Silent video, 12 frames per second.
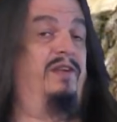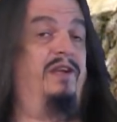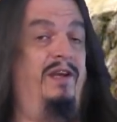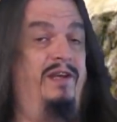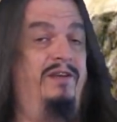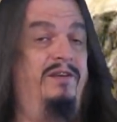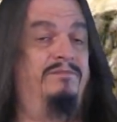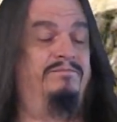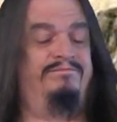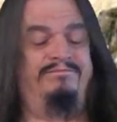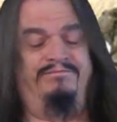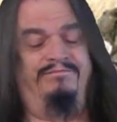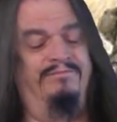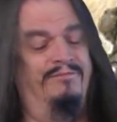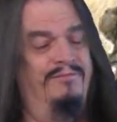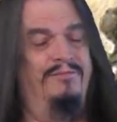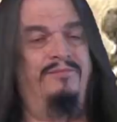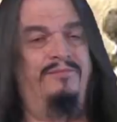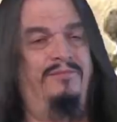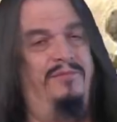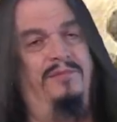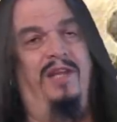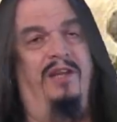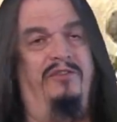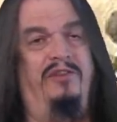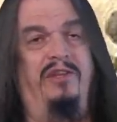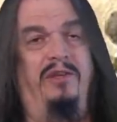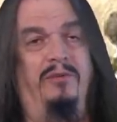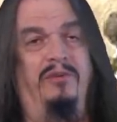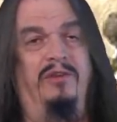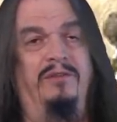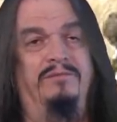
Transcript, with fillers: kind? That's cute.